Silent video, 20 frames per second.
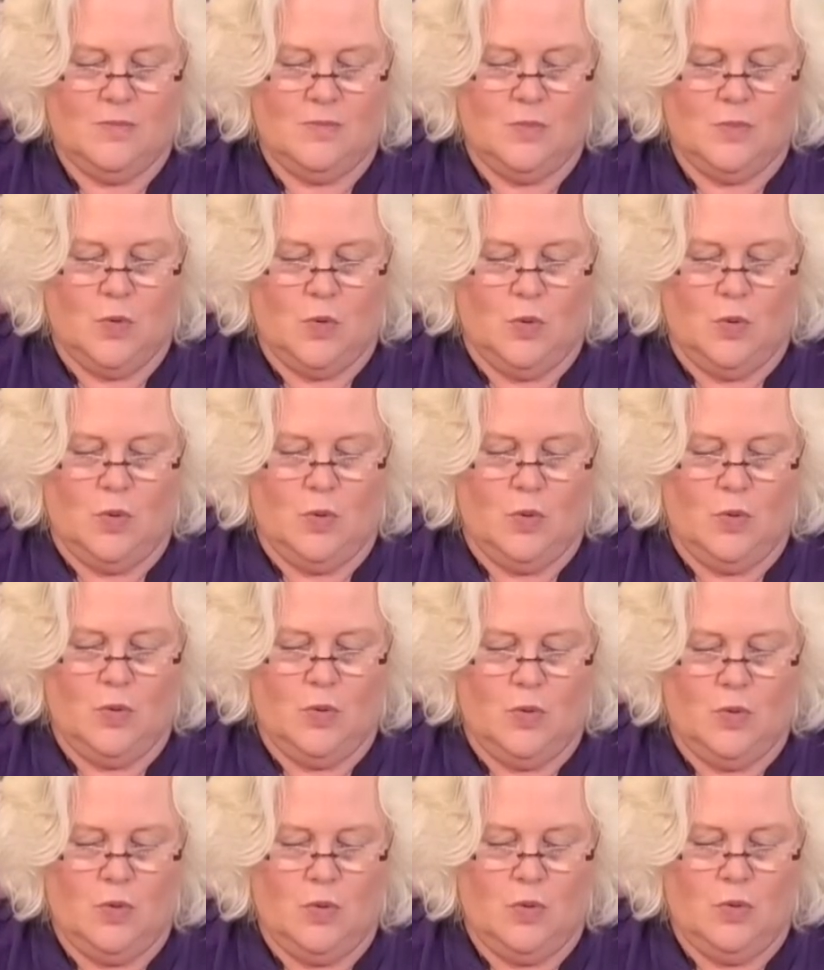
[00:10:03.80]

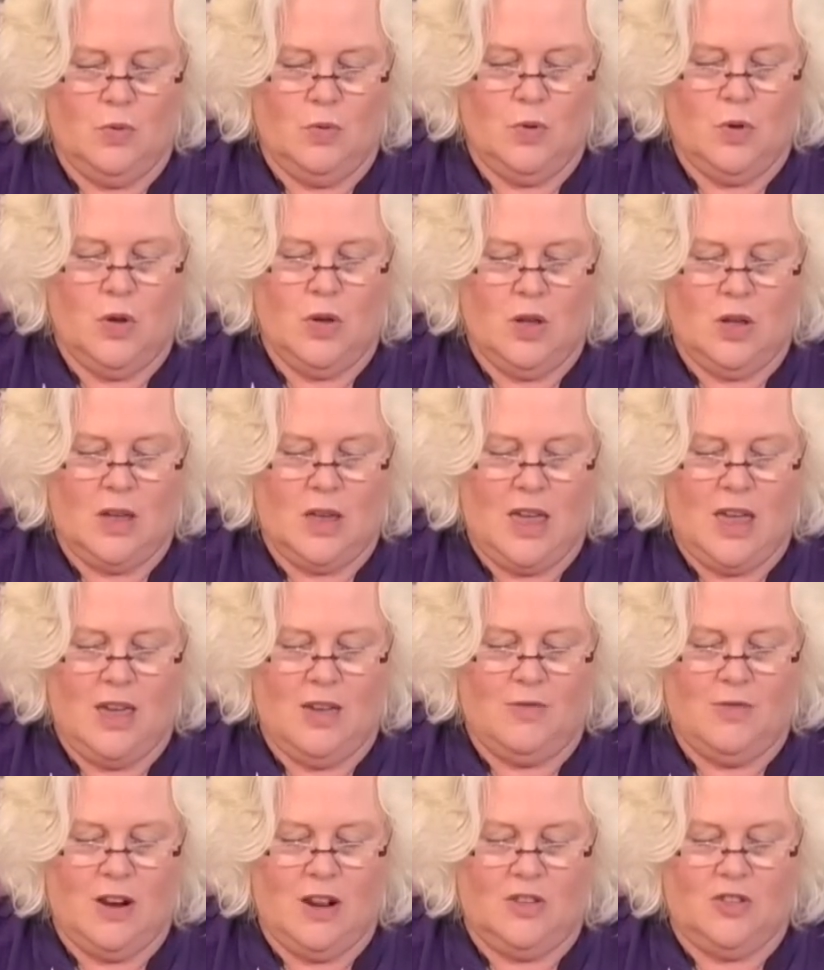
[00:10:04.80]
Ooh,
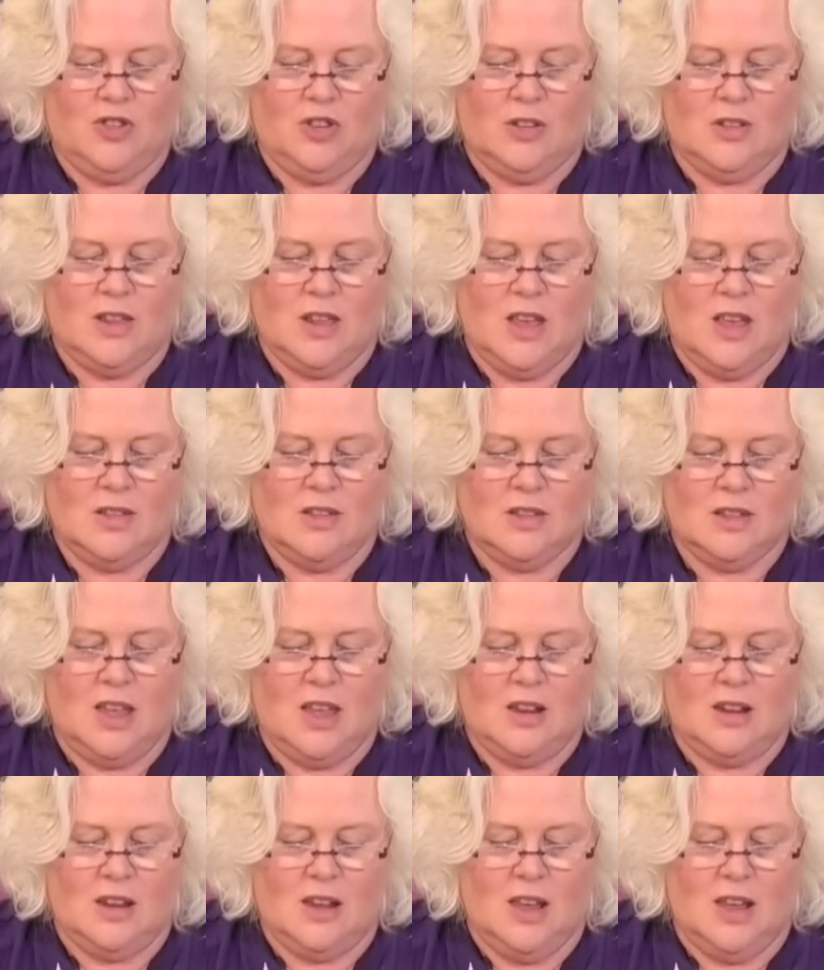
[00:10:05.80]
carefully, she says,
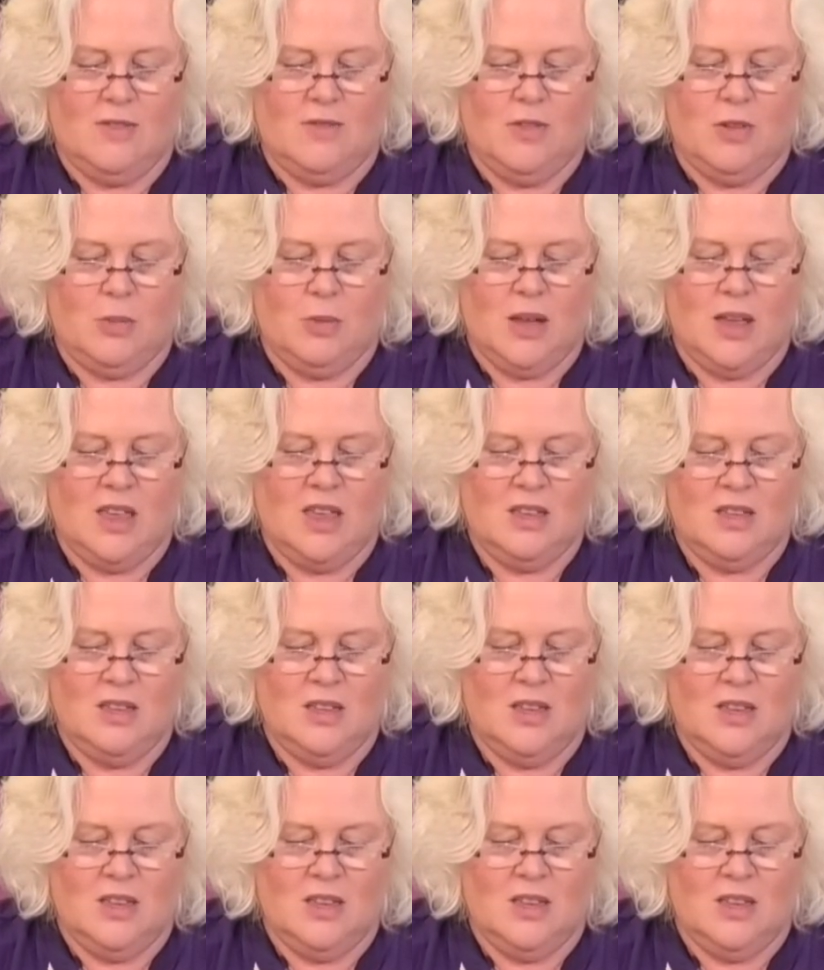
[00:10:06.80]
getting it everywhere.